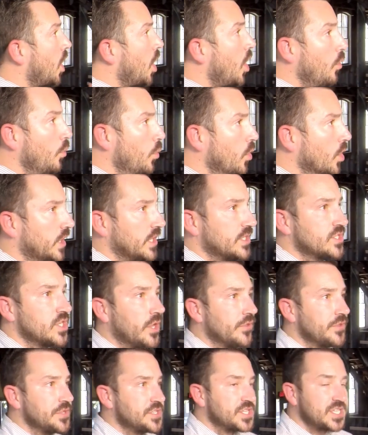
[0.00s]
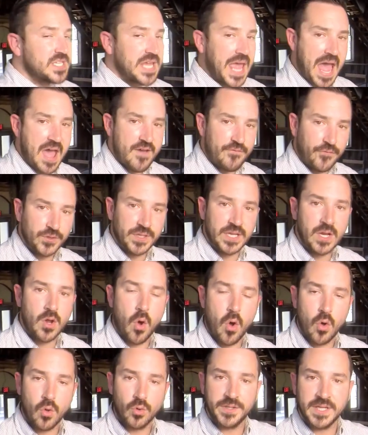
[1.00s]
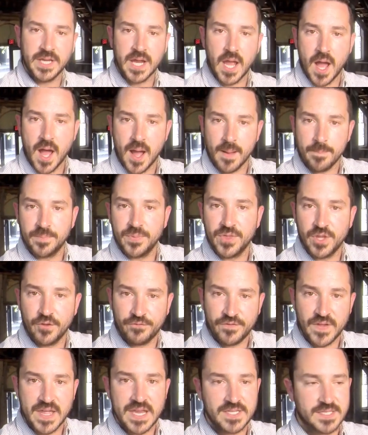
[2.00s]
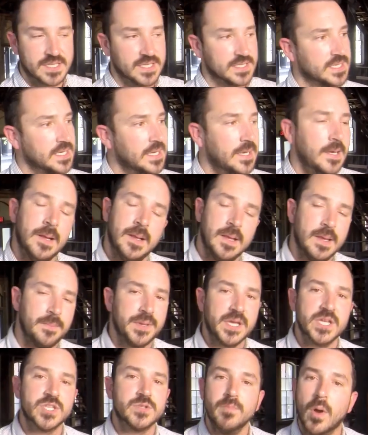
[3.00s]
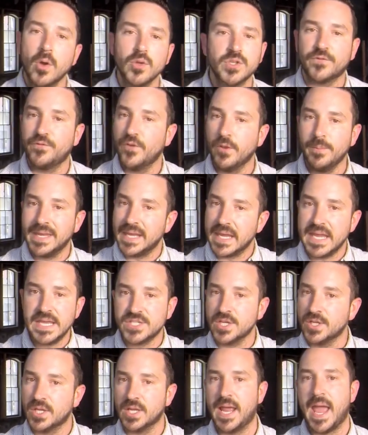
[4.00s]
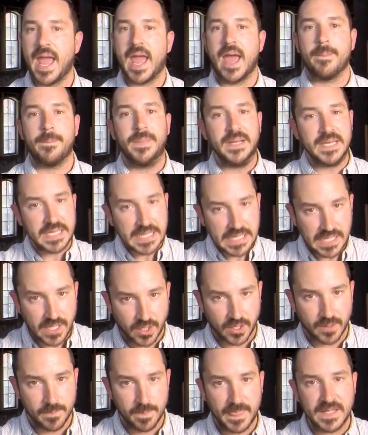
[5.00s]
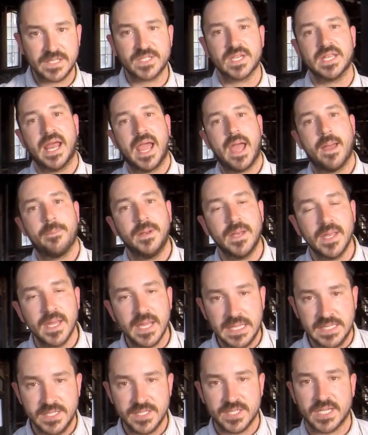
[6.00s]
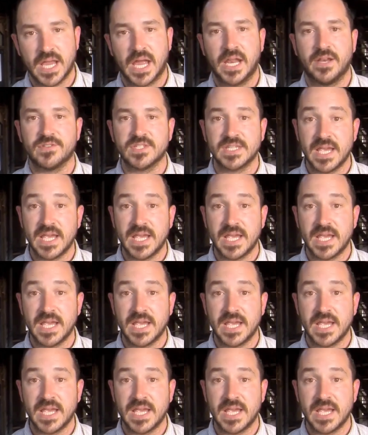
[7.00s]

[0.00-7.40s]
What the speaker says: all wood. It's all the scaffolding holding up the faces. Because most filming isn't going to happen here. It's going to happen inside of